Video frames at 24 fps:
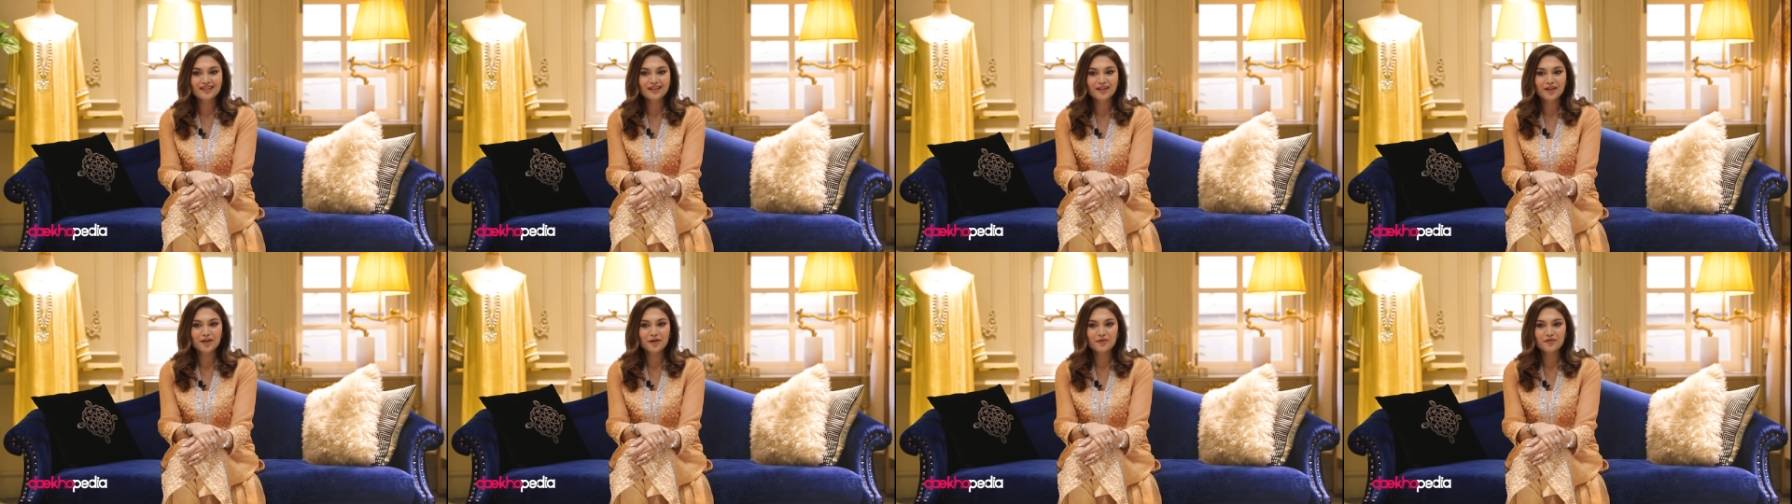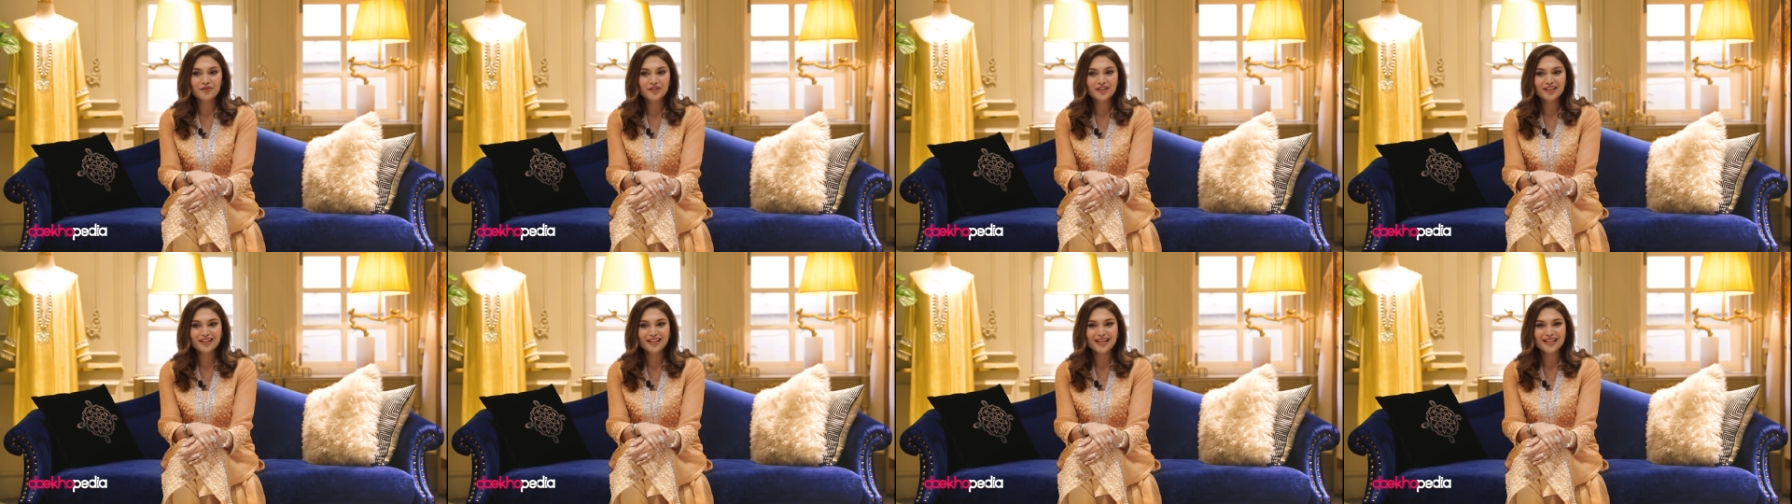uh,
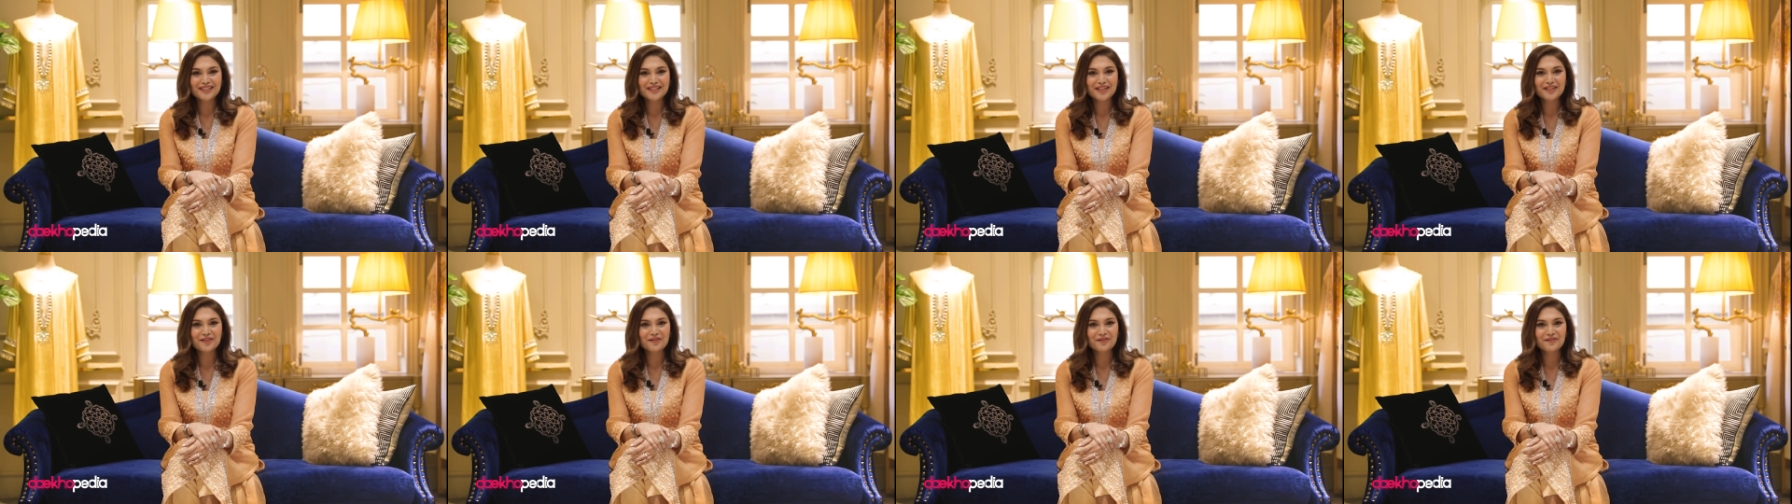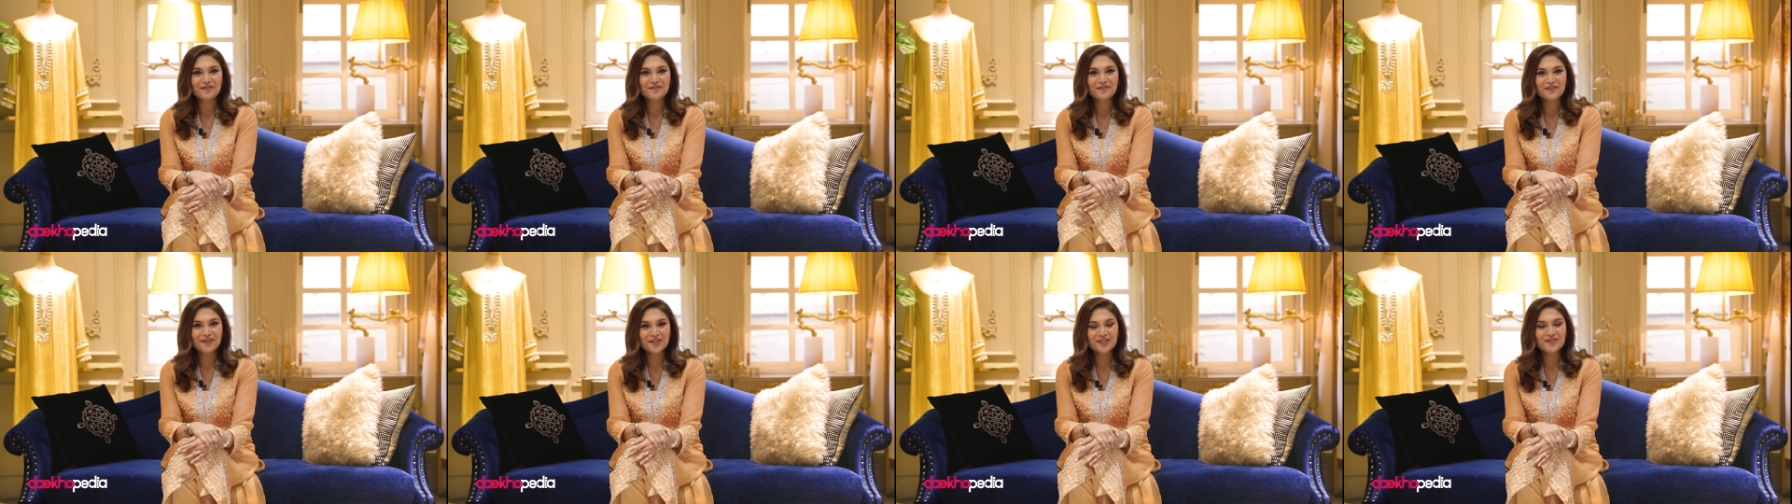realized that their
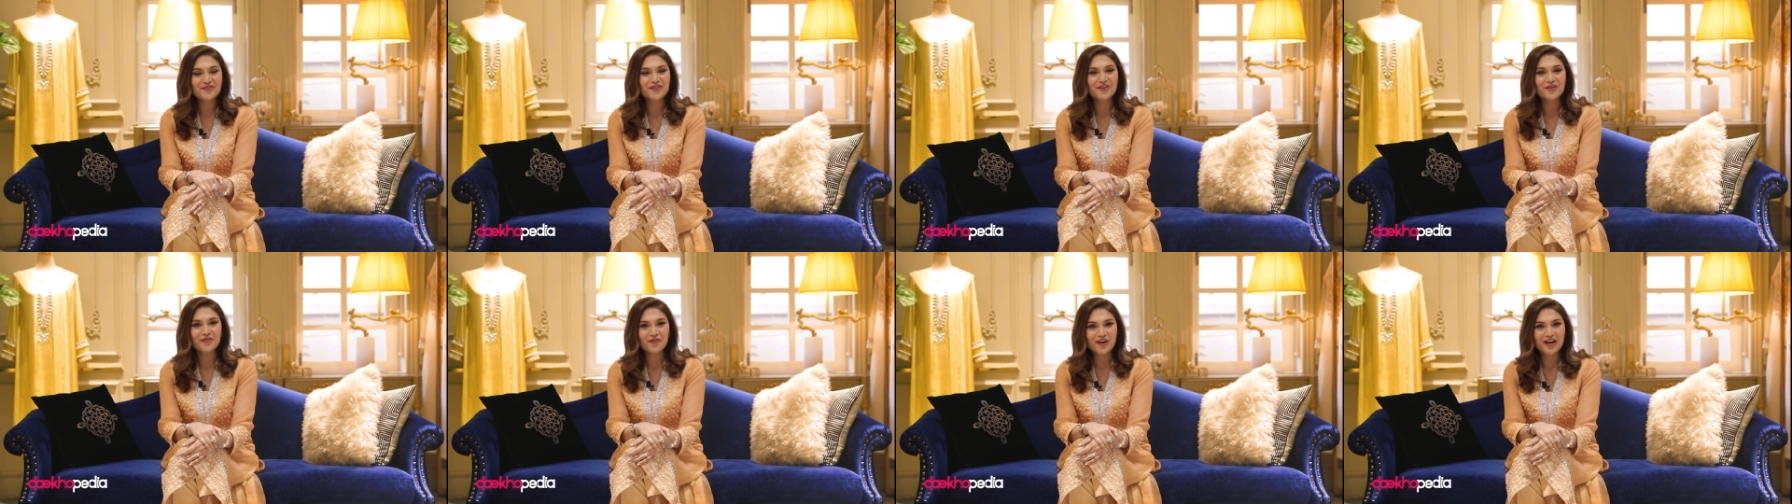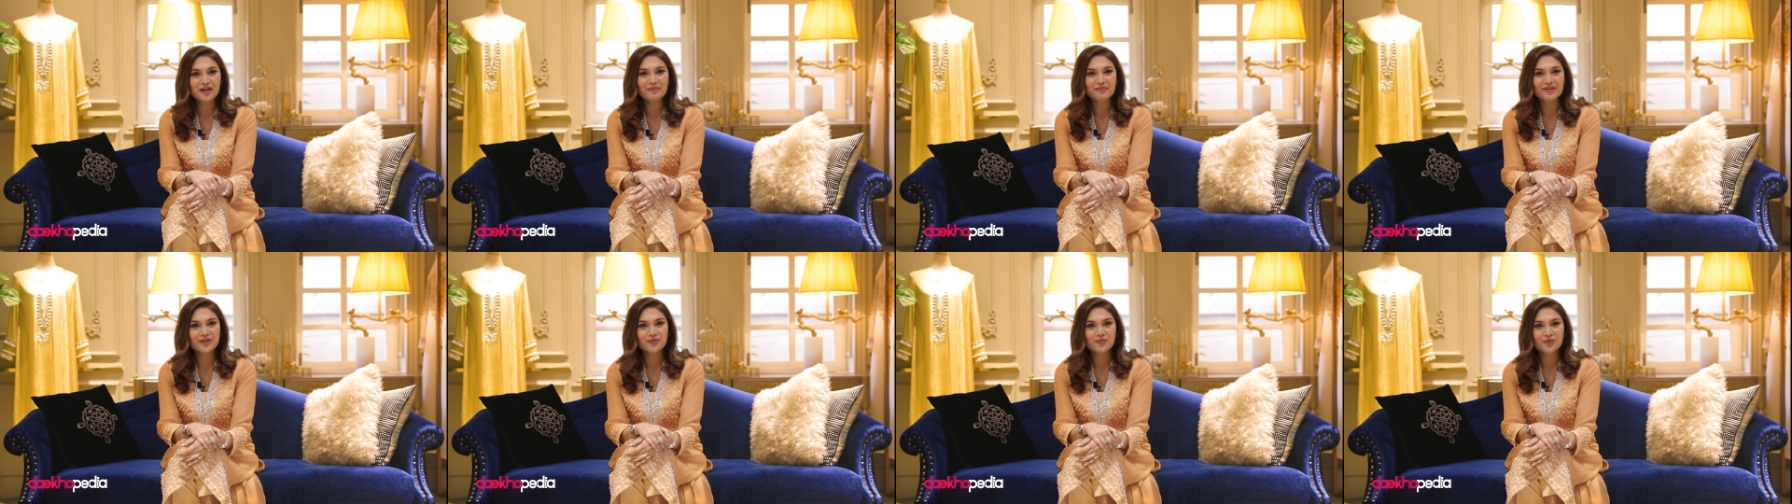first
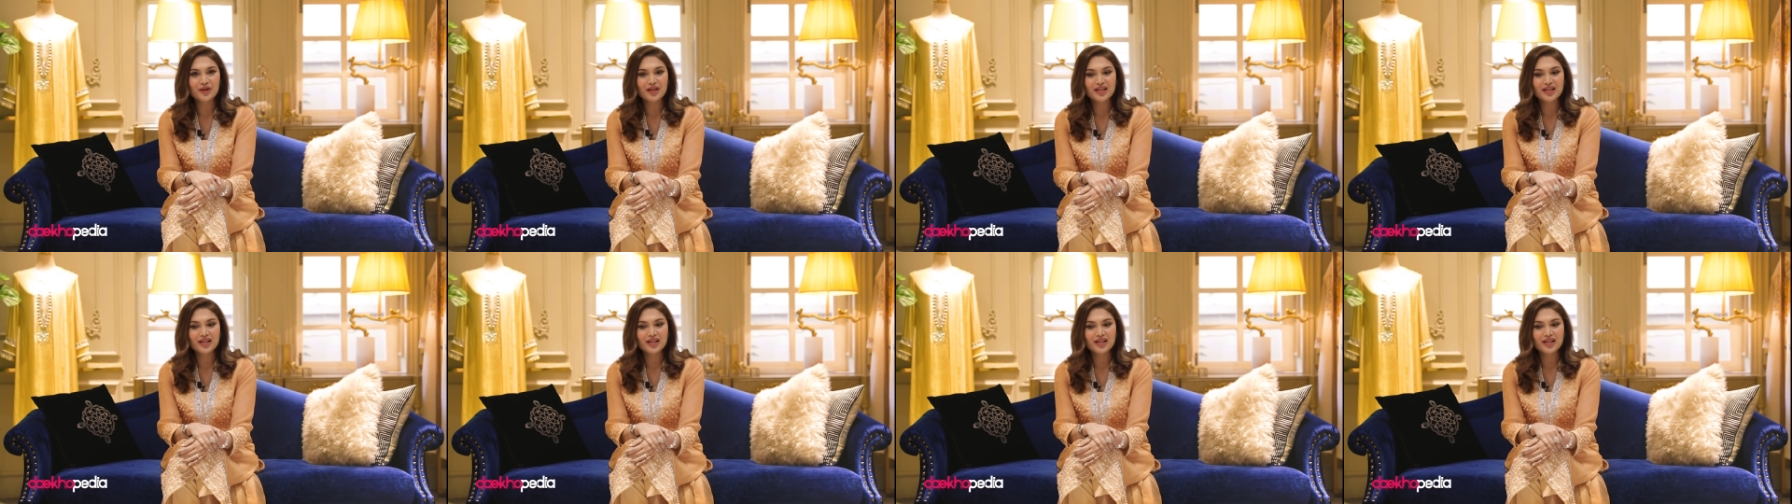requirement